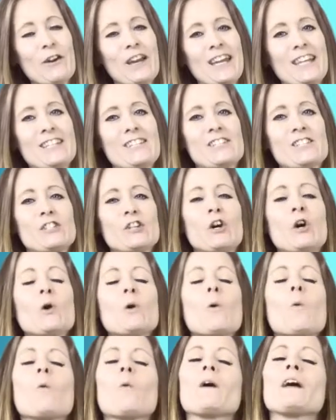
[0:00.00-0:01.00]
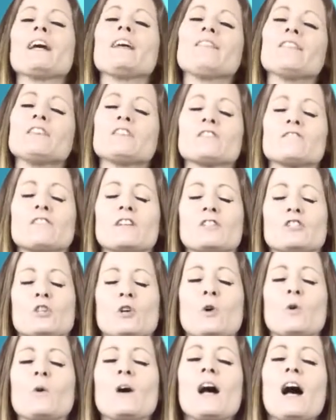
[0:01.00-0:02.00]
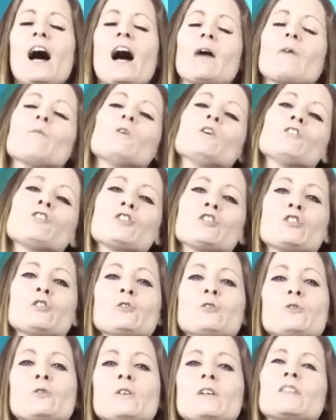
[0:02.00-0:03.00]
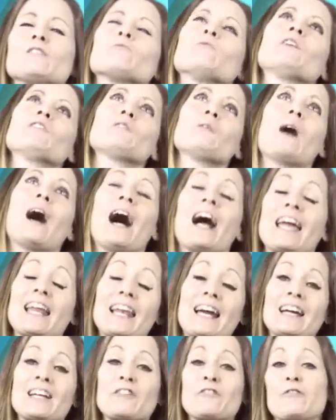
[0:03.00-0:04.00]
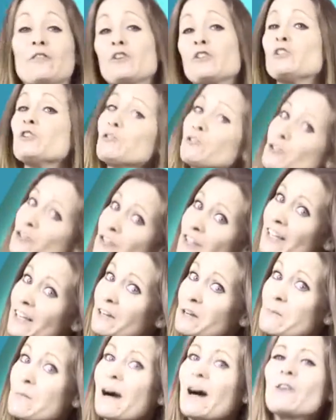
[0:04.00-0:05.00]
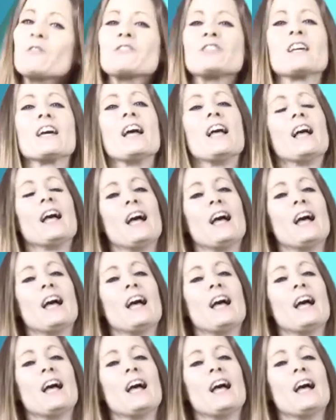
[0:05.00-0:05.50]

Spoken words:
Okay, so in this video I want to highlight for you to think about